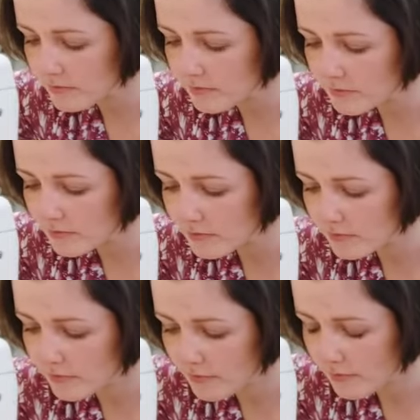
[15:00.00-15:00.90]

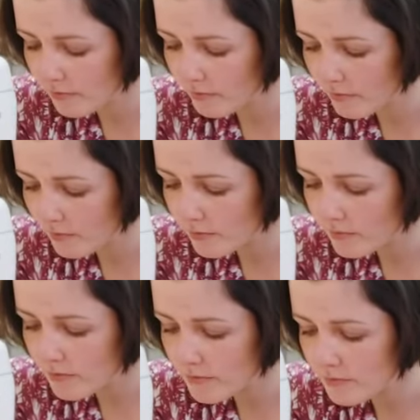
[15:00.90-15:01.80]

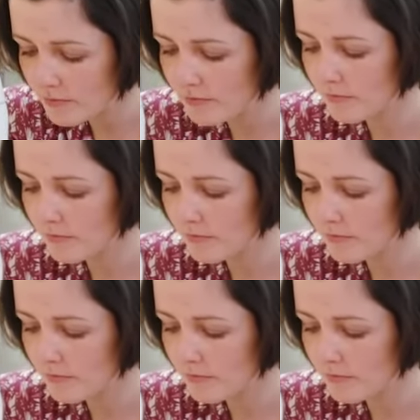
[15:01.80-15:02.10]
(no one is talking)